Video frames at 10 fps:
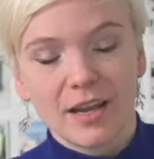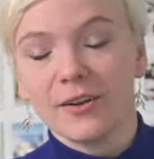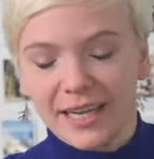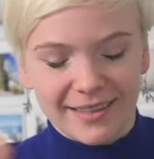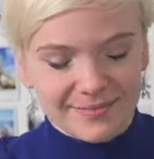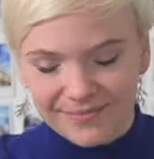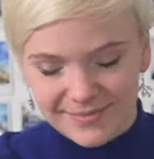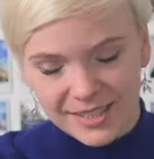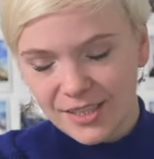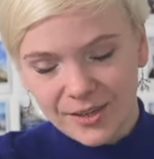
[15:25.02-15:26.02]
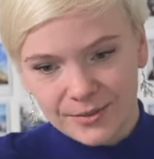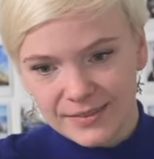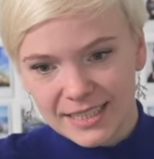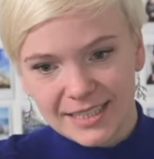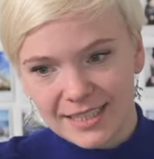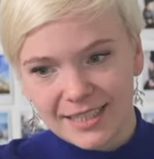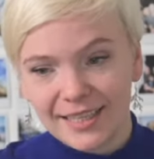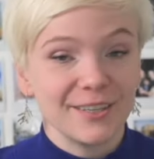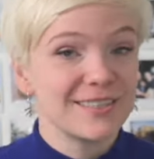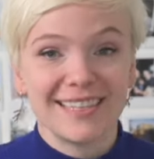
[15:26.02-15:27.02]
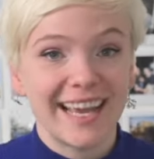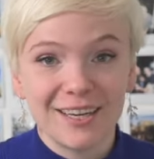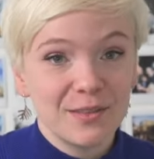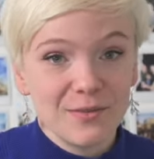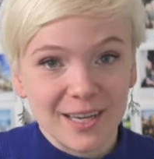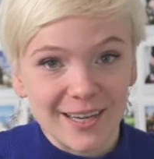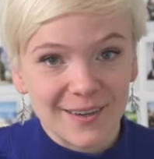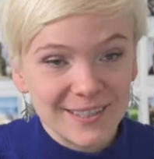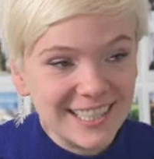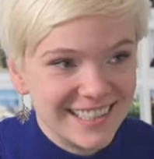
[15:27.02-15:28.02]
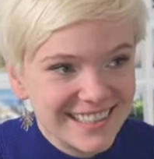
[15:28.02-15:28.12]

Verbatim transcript: Okay, so here's the end of the video,